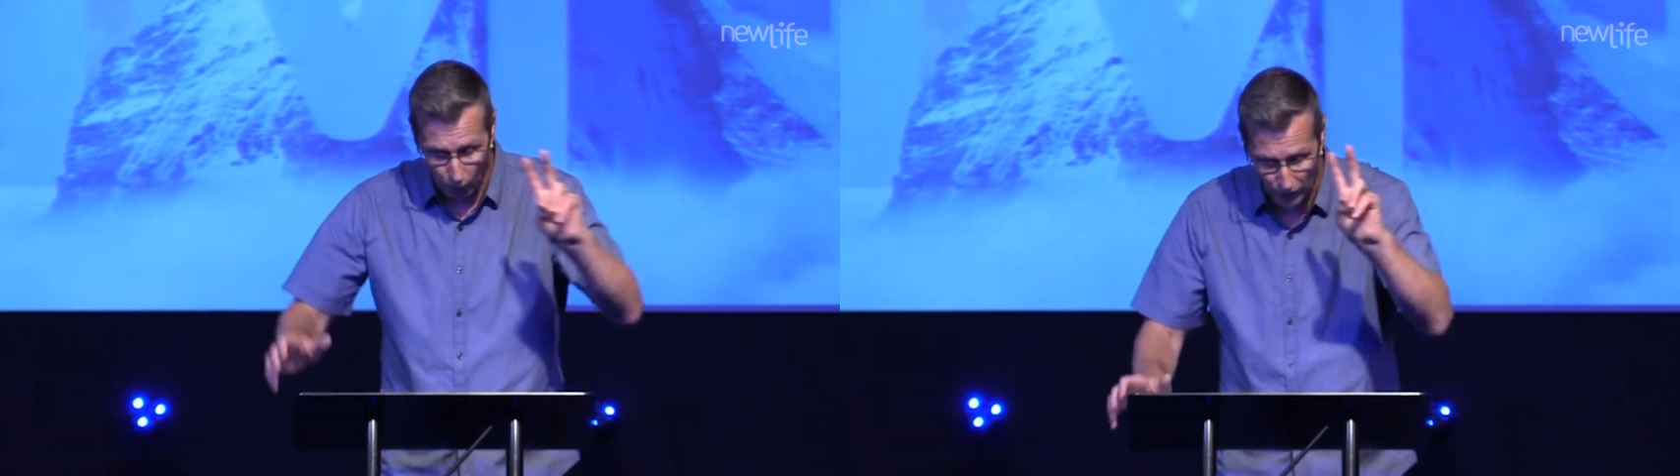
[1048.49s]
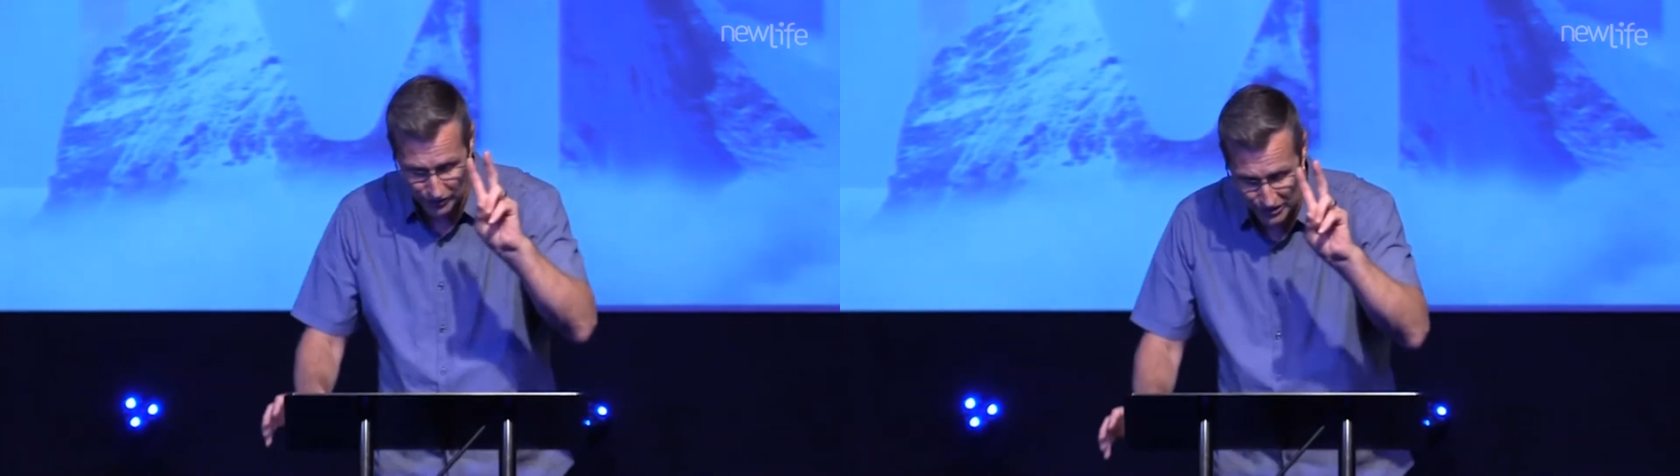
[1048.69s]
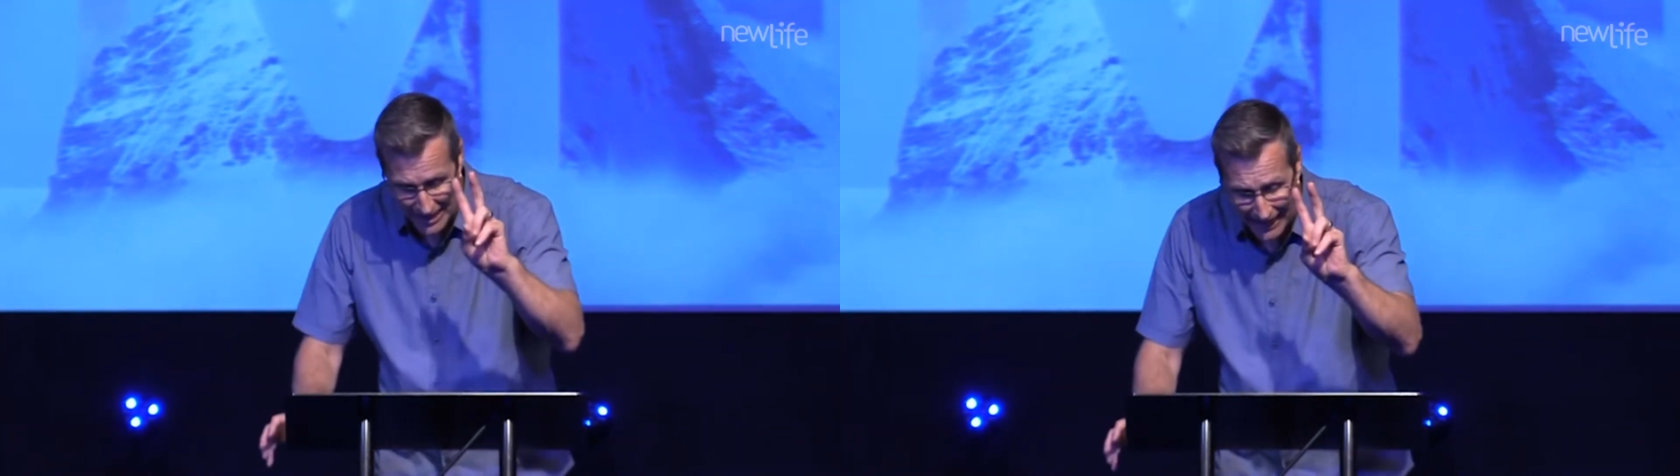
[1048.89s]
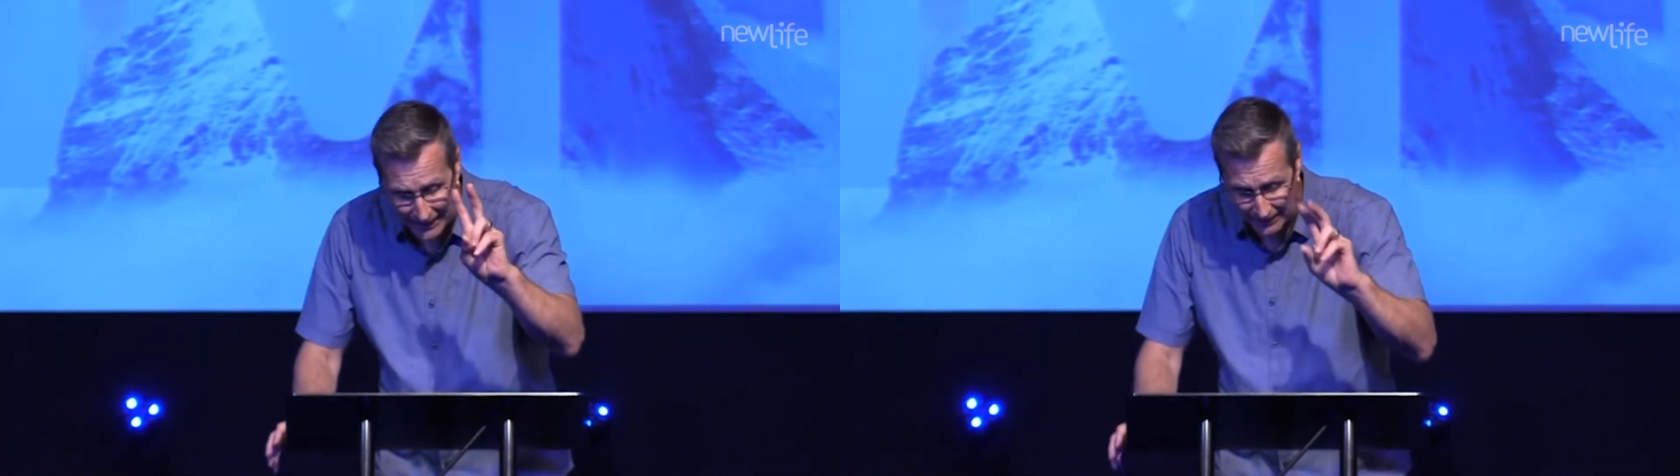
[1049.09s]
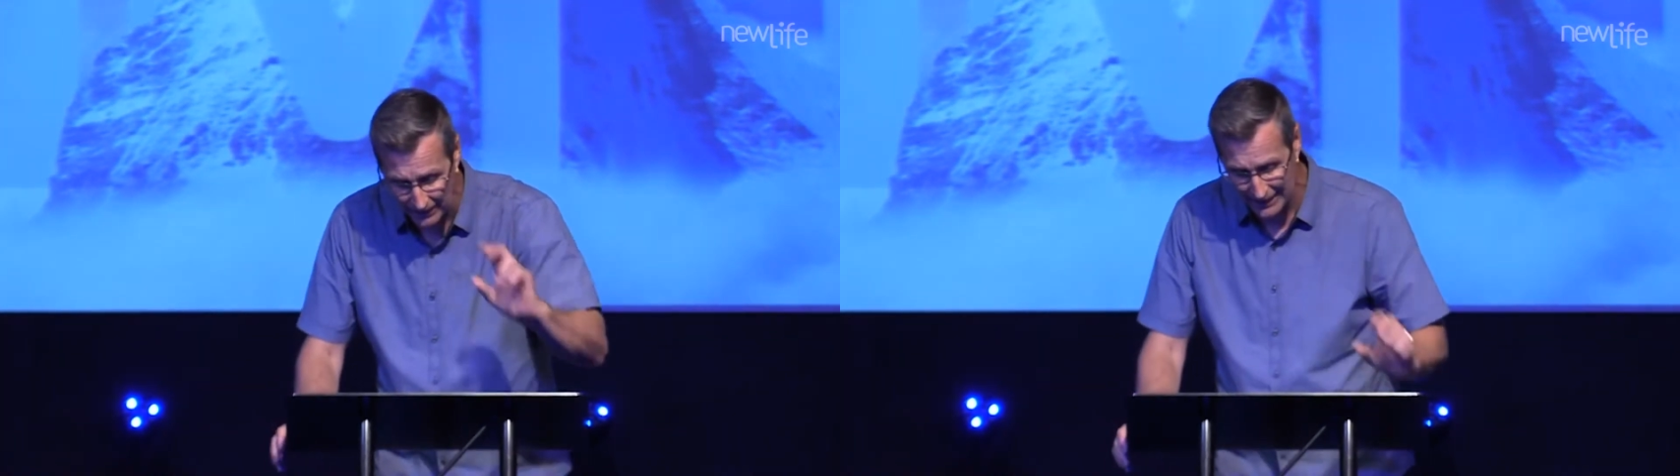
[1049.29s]
Or,
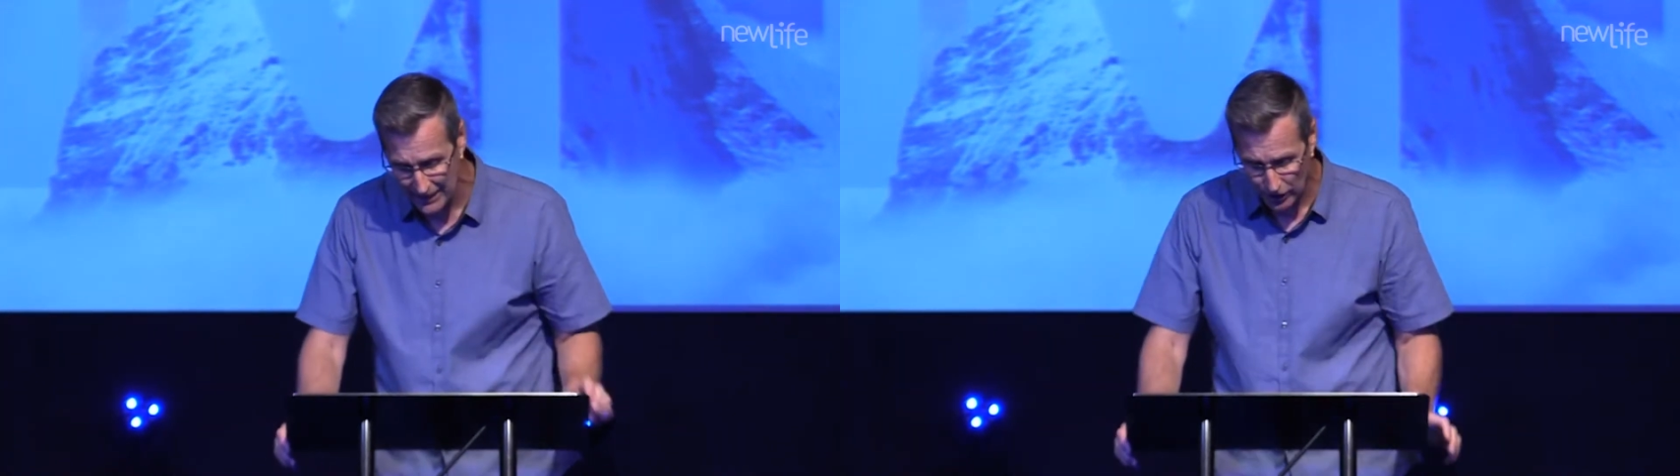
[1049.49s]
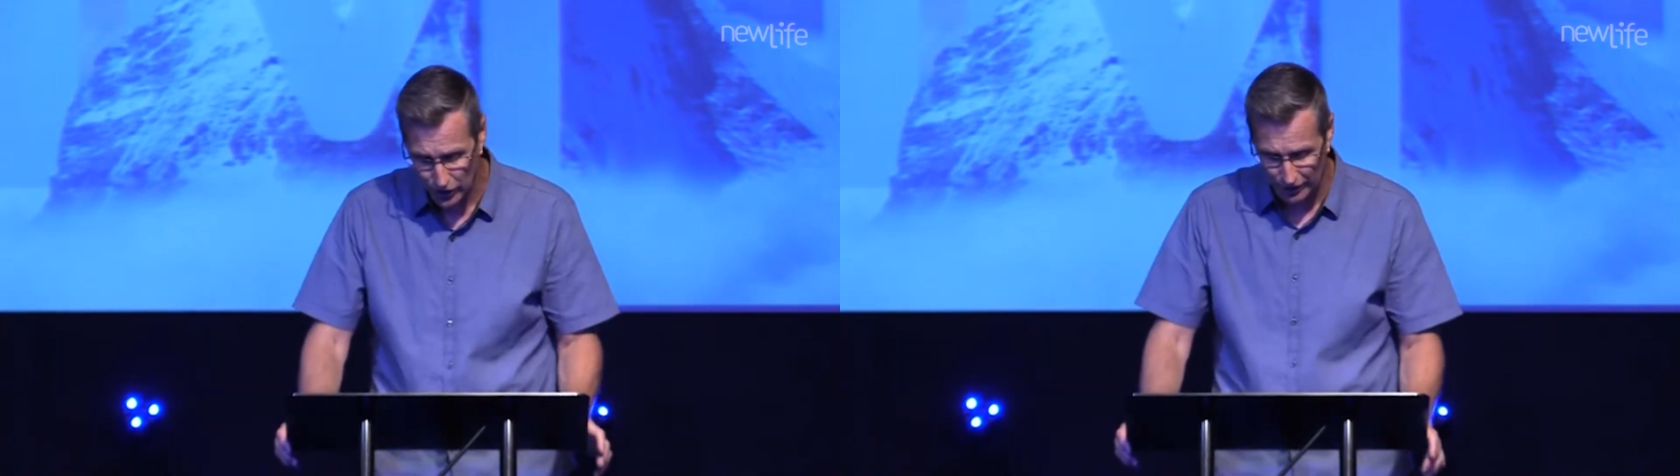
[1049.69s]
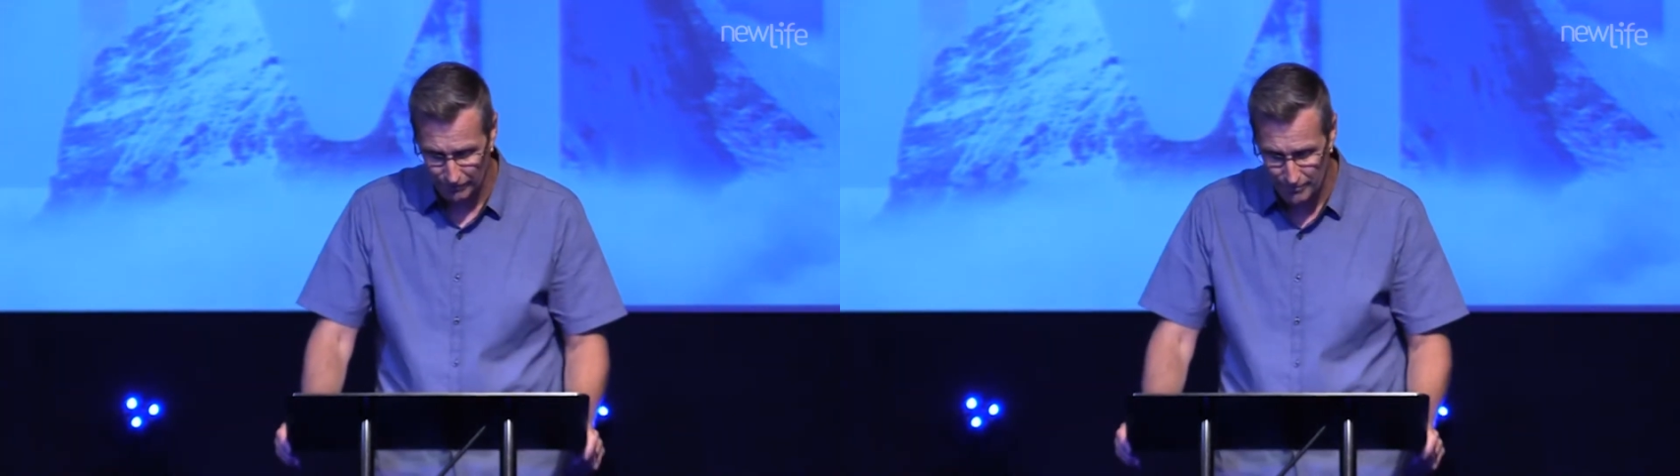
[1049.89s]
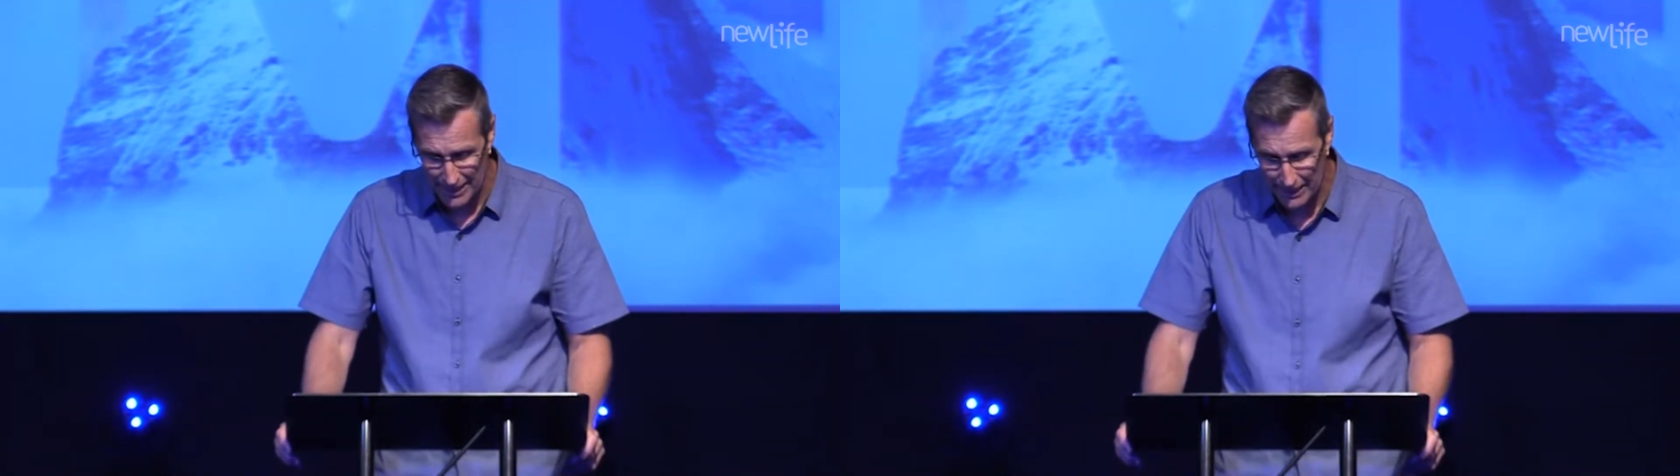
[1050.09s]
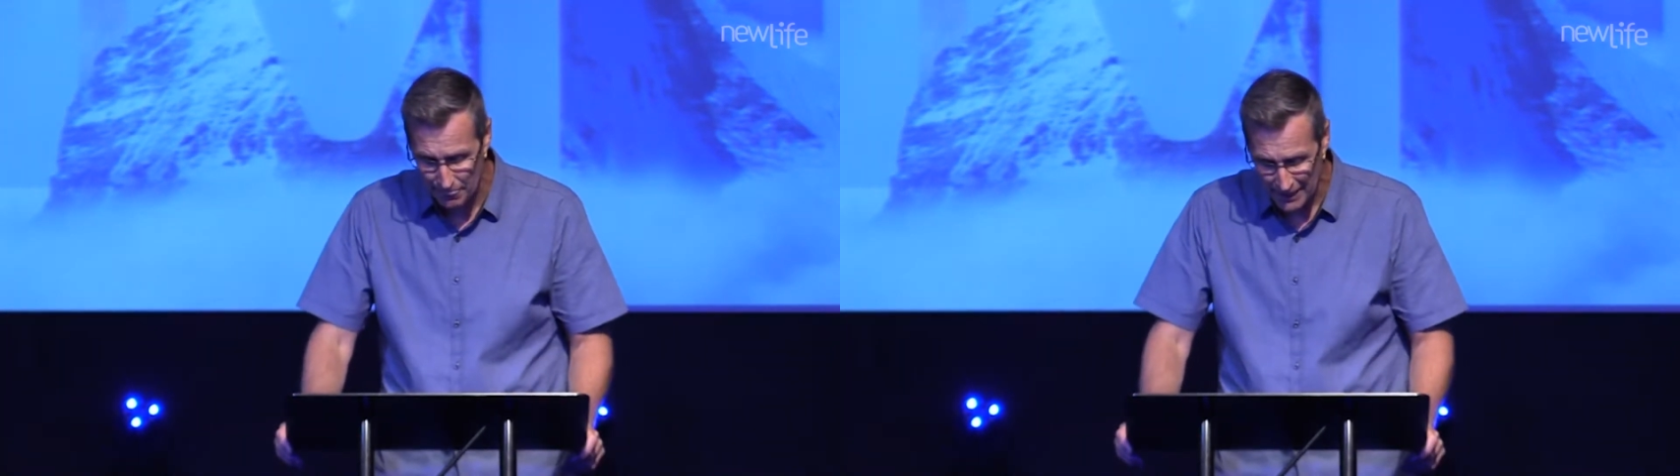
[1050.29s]
secondly, it could have
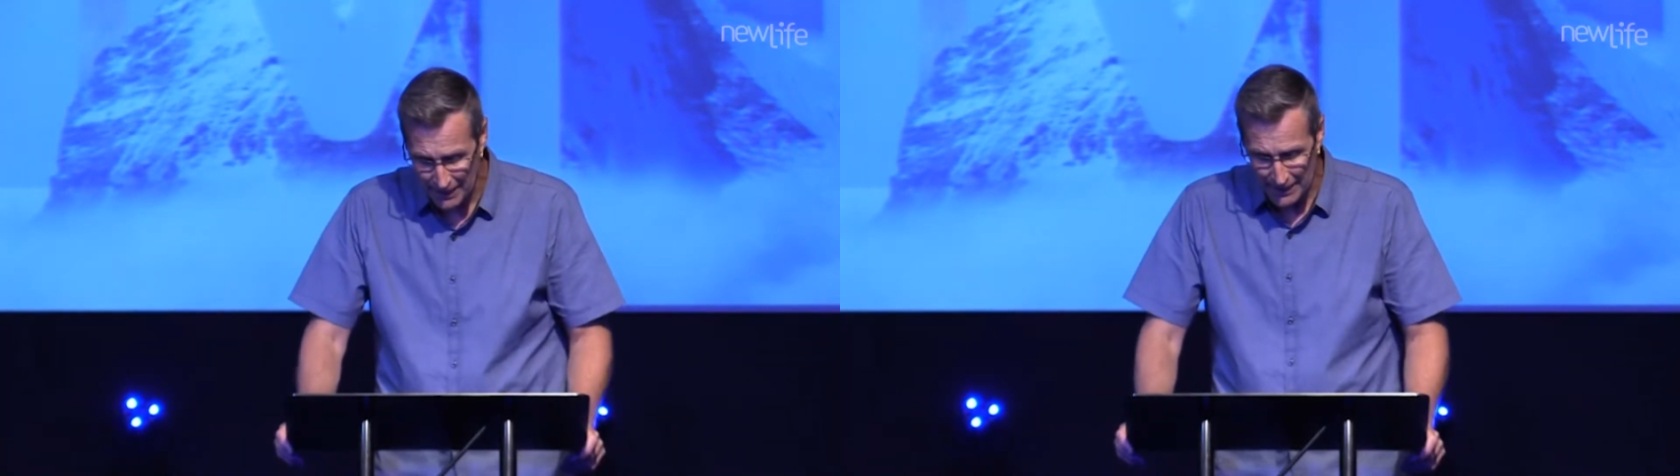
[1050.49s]
meant